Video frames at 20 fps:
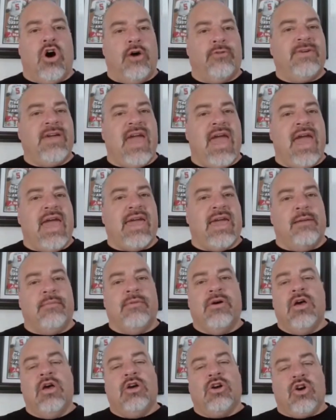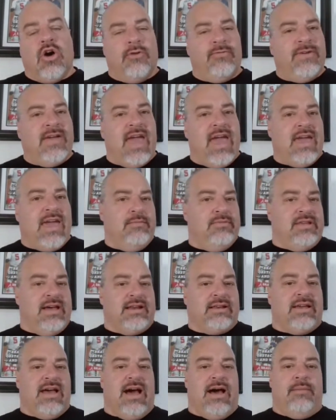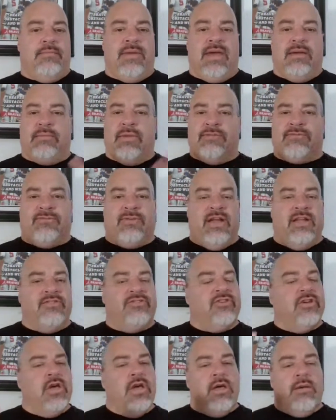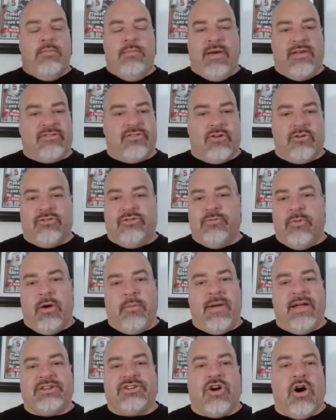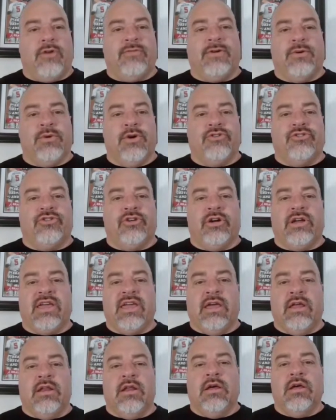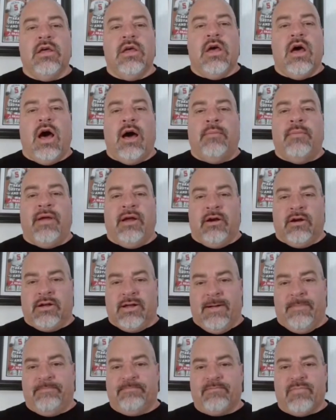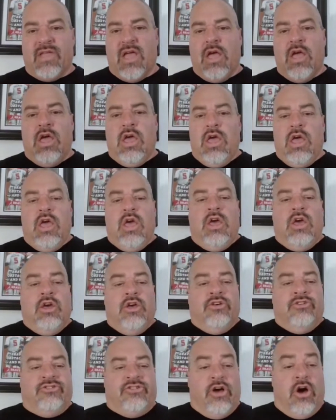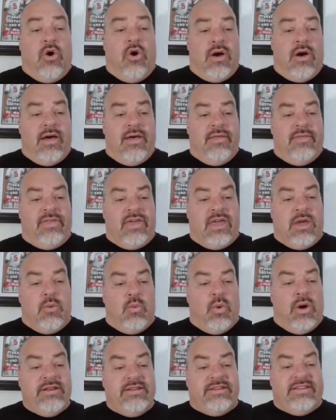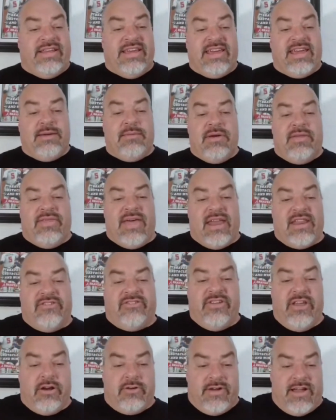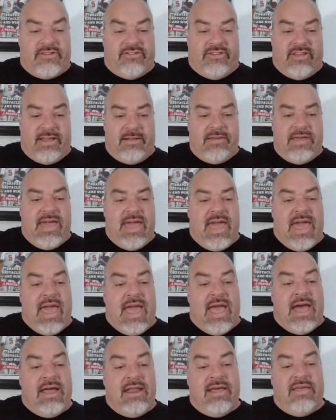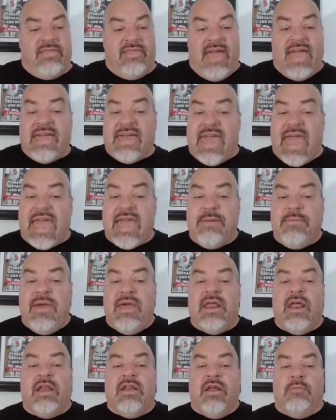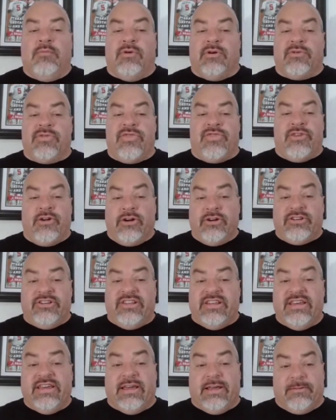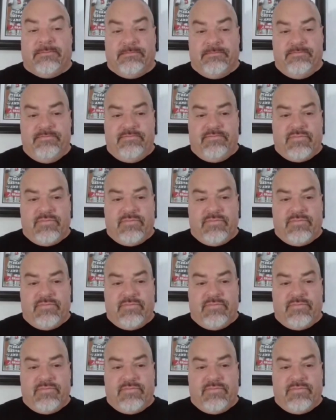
CoffeeAM, coffeeam.com, man, my friends, best small batch coffee roaster in America. So the one team that is interesting, and they came in at number 13.